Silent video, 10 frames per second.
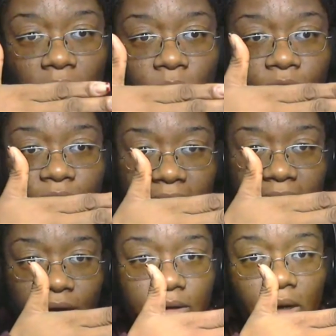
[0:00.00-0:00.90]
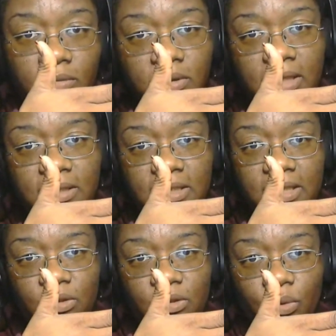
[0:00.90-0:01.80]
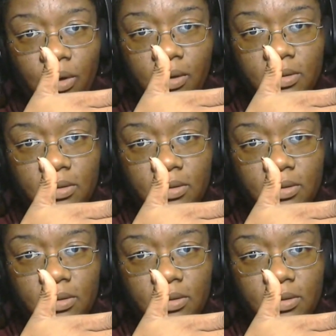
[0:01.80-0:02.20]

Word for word: come over here? That's a detour.